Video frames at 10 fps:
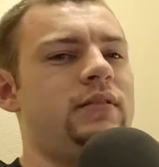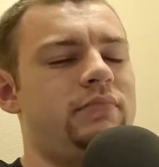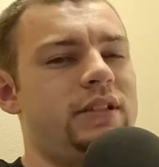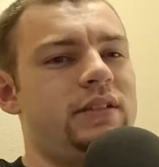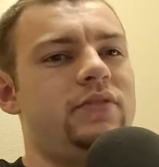
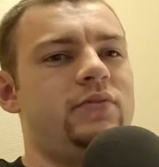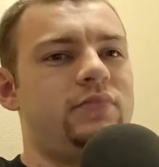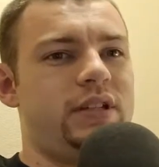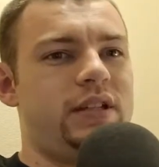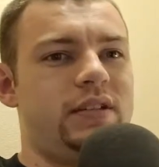But there's
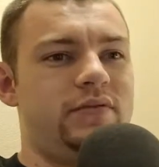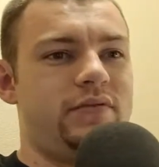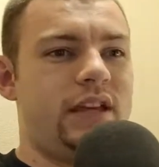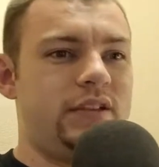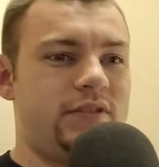plenty of
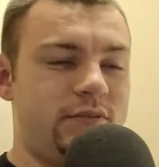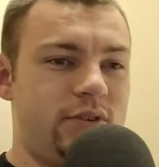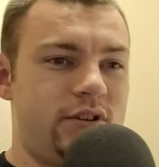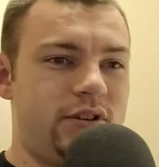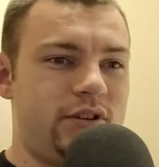ASMR
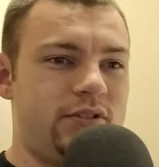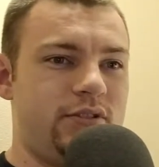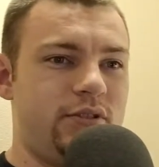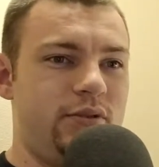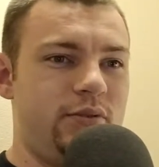artists who